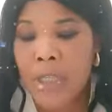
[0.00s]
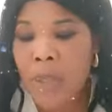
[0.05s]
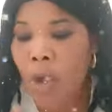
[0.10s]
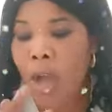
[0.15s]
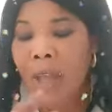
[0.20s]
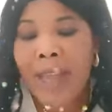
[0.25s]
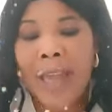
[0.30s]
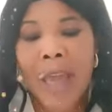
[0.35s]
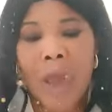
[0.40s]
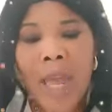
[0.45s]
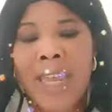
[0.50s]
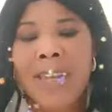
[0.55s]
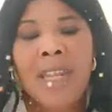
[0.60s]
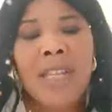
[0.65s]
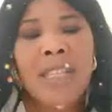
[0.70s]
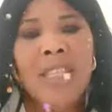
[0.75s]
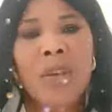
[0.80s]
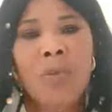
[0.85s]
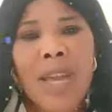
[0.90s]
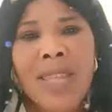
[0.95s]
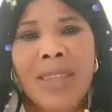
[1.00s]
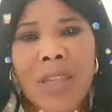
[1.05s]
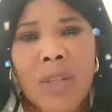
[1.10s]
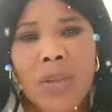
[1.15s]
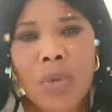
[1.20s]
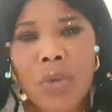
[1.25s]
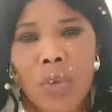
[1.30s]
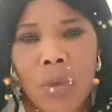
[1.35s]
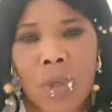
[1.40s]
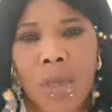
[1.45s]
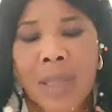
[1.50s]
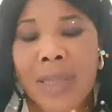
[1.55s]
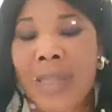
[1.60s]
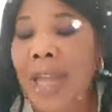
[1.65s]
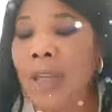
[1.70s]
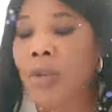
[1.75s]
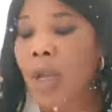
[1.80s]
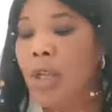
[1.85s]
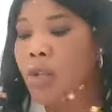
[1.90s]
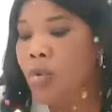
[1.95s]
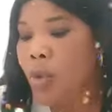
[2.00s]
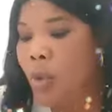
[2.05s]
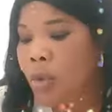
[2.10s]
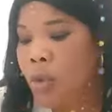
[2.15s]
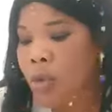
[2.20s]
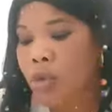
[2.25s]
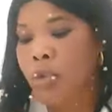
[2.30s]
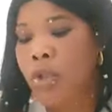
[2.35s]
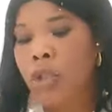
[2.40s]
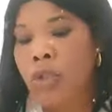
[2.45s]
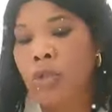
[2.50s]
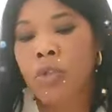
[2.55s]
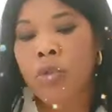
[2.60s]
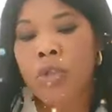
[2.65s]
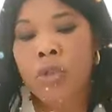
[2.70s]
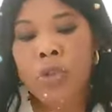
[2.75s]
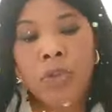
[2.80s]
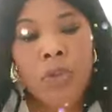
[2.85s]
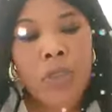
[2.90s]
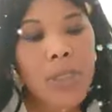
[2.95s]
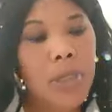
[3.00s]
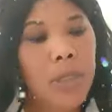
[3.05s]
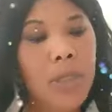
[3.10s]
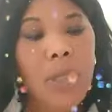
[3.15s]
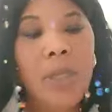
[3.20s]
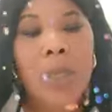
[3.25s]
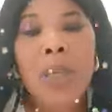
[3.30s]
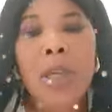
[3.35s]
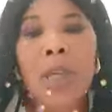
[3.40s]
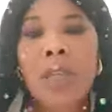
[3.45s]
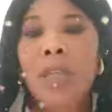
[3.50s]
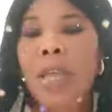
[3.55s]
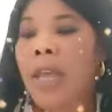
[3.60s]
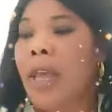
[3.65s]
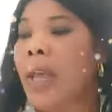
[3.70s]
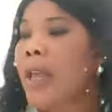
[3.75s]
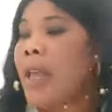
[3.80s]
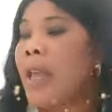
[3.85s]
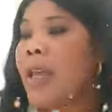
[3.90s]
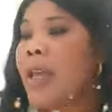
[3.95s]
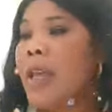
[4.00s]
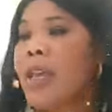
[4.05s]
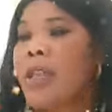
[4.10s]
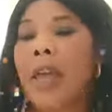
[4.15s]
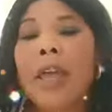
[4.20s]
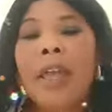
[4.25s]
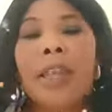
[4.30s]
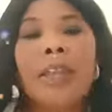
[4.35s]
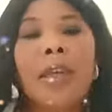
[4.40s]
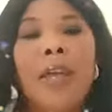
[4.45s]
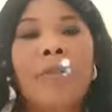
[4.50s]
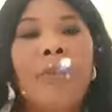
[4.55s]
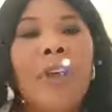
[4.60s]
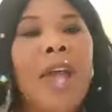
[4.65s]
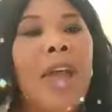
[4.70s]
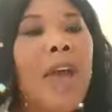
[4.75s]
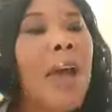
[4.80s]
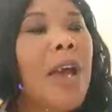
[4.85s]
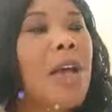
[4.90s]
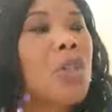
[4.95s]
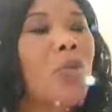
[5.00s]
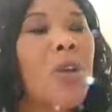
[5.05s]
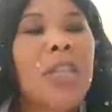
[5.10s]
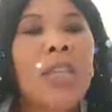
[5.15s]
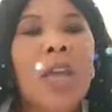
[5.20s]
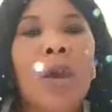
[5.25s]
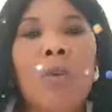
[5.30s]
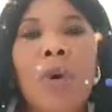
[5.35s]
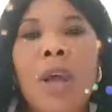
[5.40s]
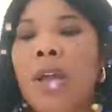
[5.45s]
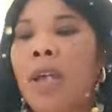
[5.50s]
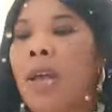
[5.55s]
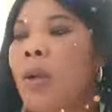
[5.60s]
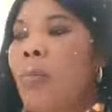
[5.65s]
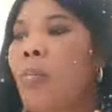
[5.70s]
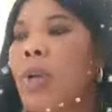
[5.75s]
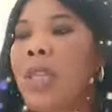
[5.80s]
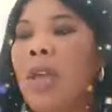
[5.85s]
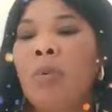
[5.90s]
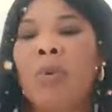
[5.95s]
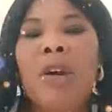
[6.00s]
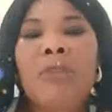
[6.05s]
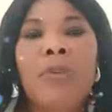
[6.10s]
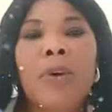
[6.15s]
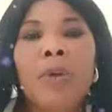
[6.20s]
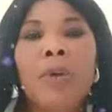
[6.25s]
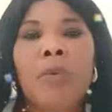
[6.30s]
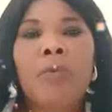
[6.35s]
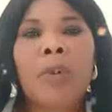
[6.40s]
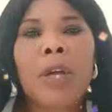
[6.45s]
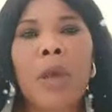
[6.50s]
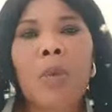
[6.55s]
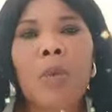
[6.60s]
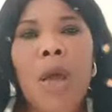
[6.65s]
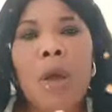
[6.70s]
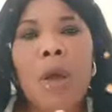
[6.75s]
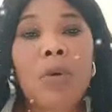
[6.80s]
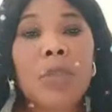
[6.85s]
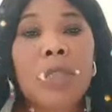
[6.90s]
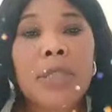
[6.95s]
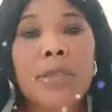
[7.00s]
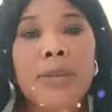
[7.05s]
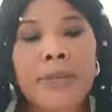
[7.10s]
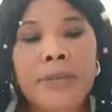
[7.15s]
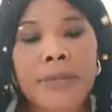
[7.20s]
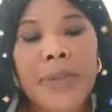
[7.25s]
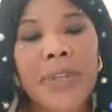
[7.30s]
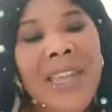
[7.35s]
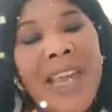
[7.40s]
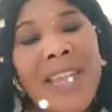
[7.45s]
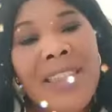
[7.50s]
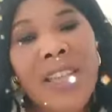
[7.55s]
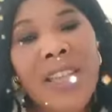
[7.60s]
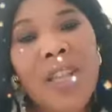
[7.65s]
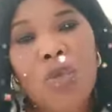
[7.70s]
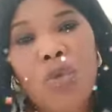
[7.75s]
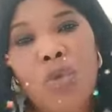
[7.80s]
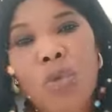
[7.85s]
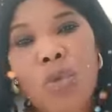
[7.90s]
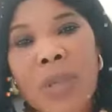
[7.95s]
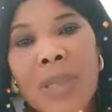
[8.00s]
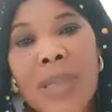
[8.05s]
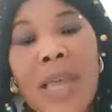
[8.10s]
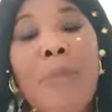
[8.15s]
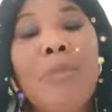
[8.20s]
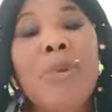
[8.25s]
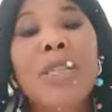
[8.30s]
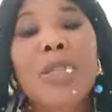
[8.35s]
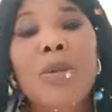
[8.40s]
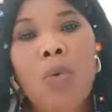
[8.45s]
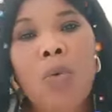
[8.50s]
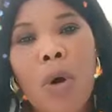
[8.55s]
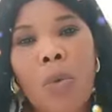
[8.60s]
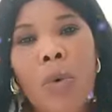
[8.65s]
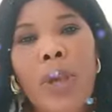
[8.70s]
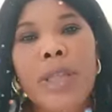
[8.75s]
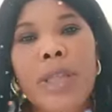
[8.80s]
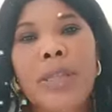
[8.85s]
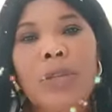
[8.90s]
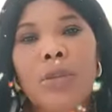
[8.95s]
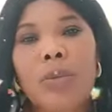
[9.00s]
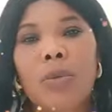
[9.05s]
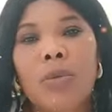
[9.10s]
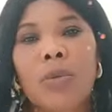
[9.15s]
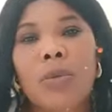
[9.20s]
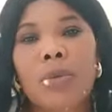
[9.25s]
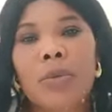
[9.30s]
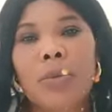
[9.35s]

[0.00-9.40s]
You don't get anything where they do. Now just to street. If they find house where they want go thief. Now they do. Now be the work where they do.